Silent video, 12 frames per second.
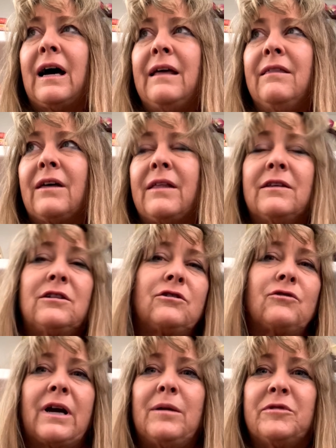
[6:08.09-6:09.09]
I thought the
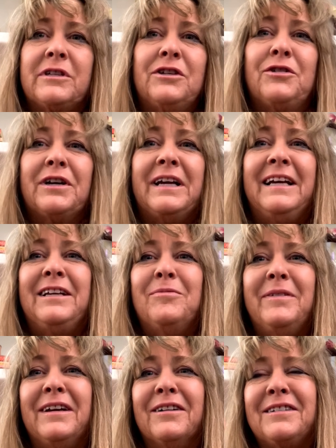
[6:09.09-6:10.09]
stripes
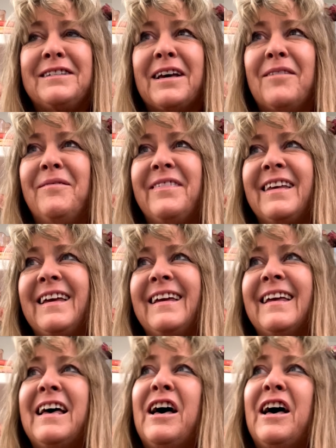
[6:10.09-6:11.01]
intrigued me or something.